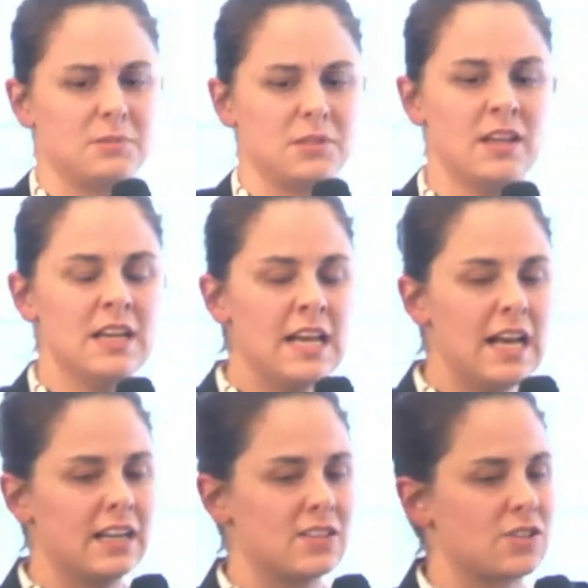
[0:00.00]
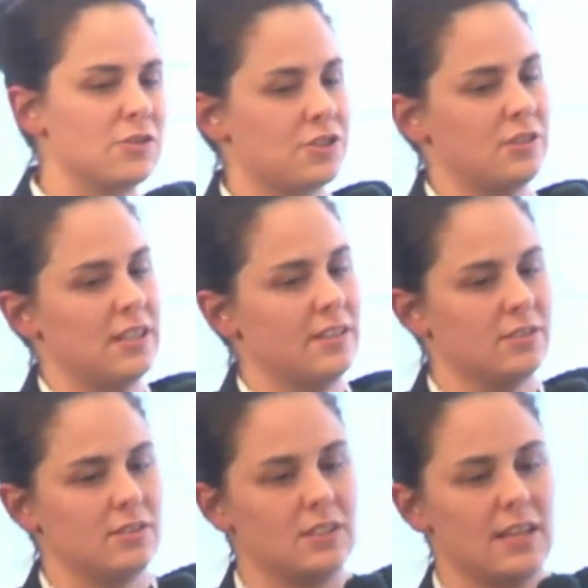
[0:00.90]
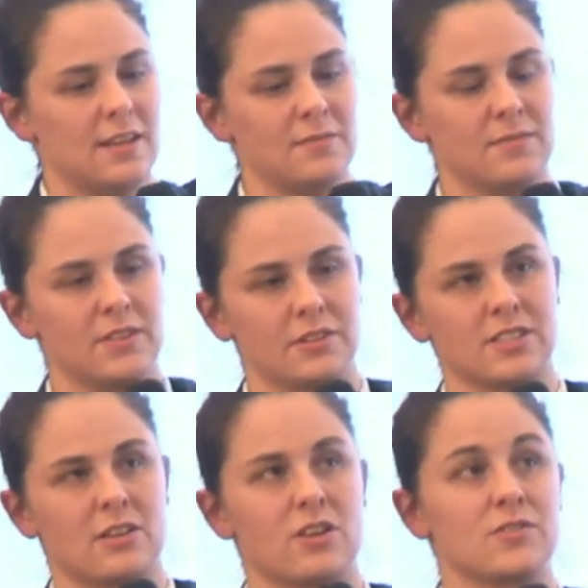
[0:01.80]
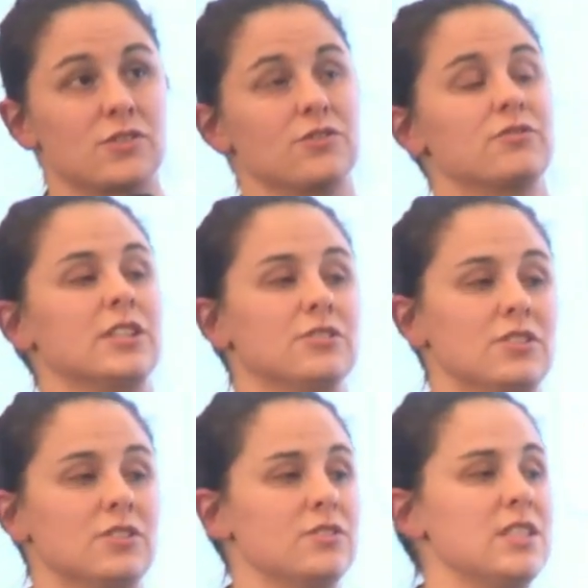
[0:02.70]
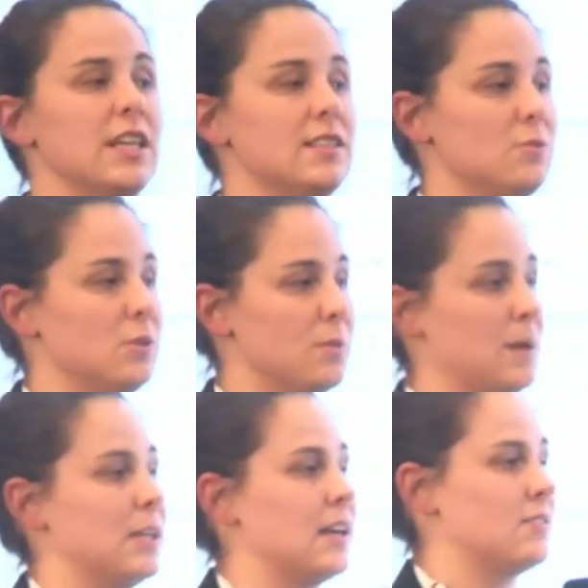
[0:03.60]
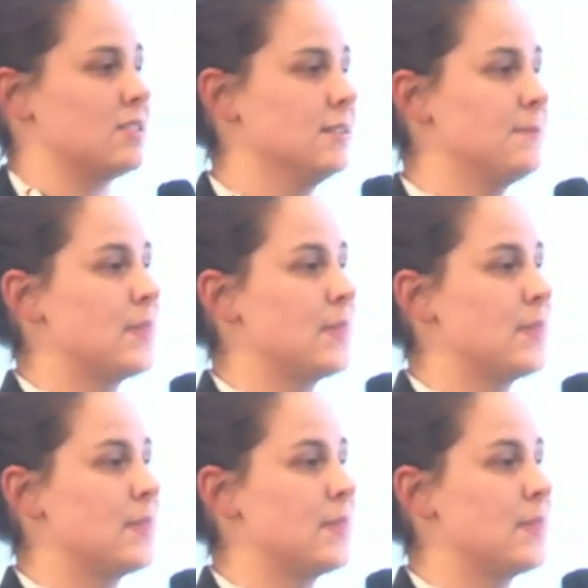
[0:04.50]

But at a social level, there is a lot of social issues associated with public housing.